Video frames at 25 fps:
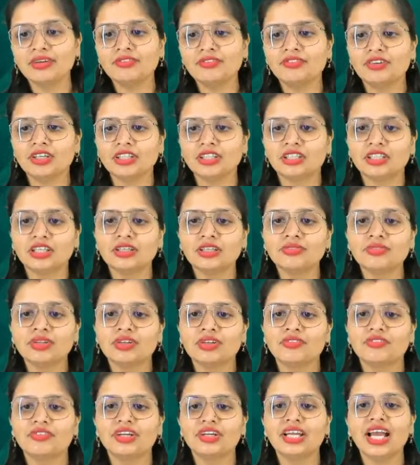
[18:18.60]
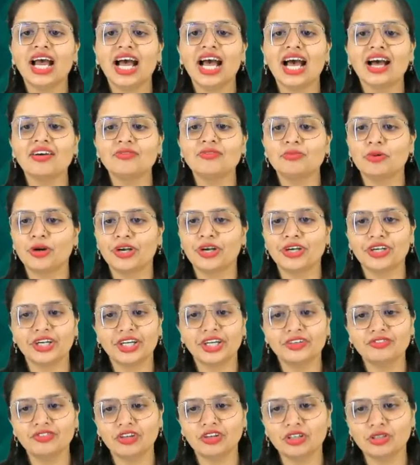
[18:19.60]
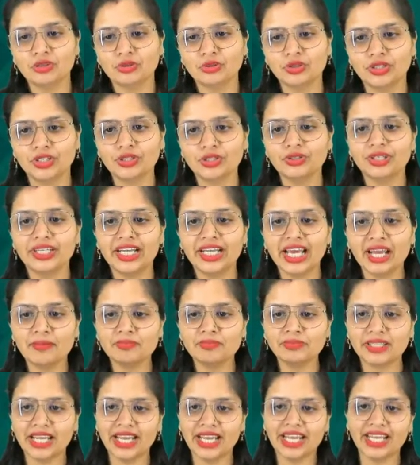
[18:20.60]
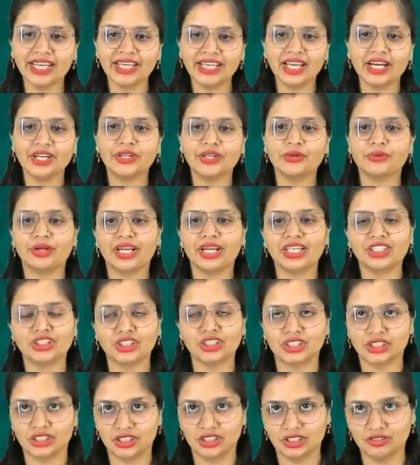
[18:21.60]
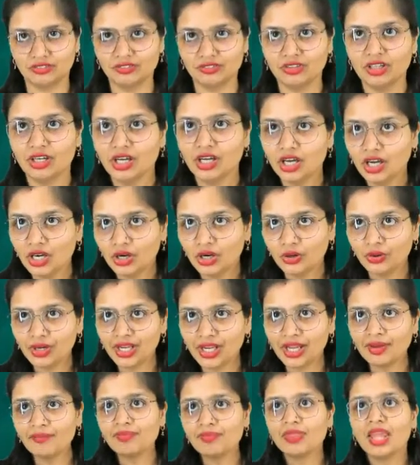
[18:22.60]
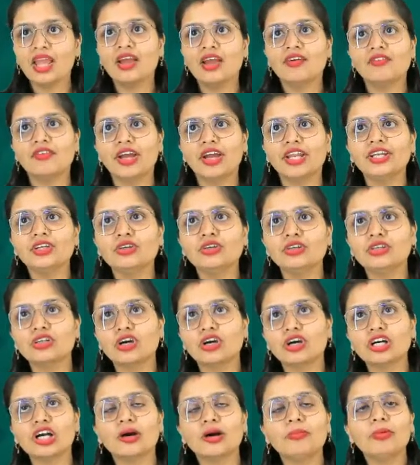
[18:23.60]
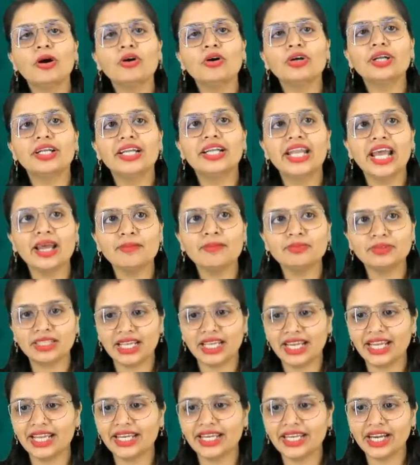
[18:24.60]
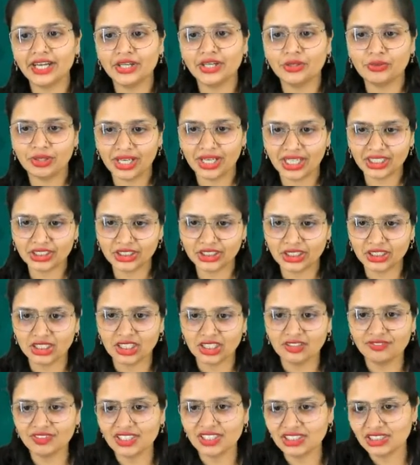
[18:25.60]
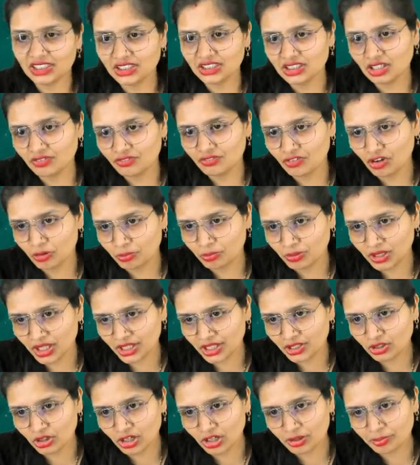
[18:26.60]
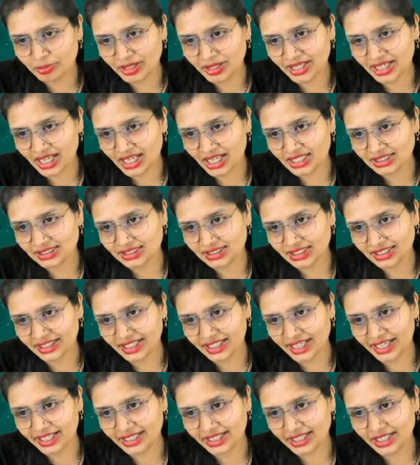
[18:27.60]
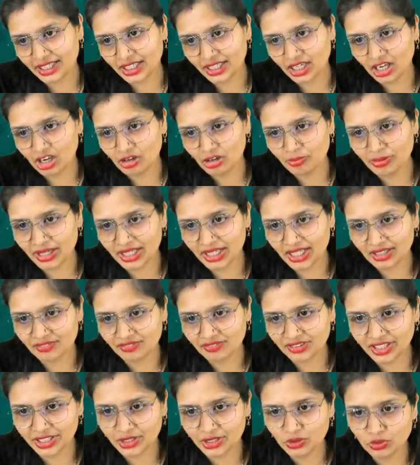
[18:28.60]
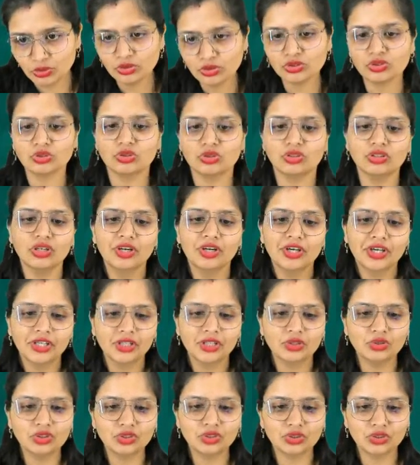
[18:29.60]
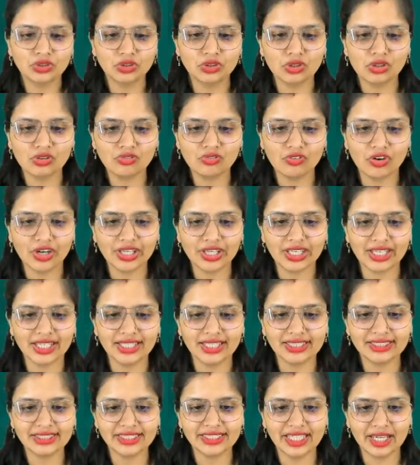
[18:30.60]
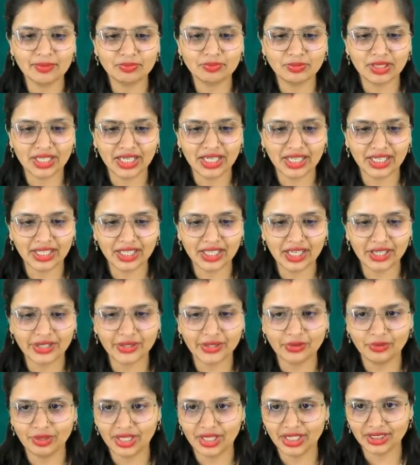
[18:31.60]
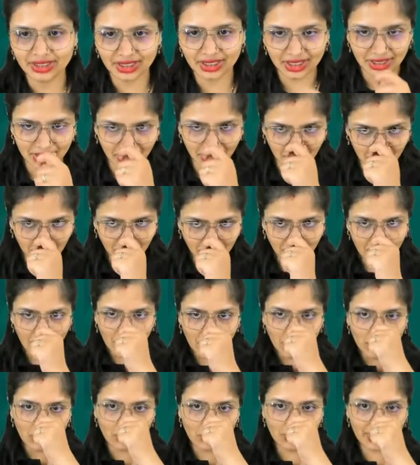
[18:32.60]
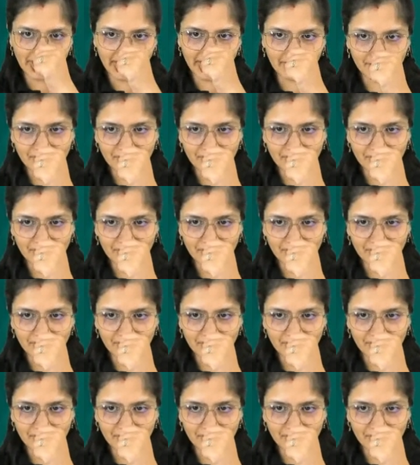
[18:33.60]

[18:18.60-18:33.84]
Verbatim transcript: further, we have point rainfall told you, depth area duration curve. Okay, when you talk about depth area duration curve, this is the formula not been asked in GATE till now, but if they do so, you should know what is depth area duration curve. Okay,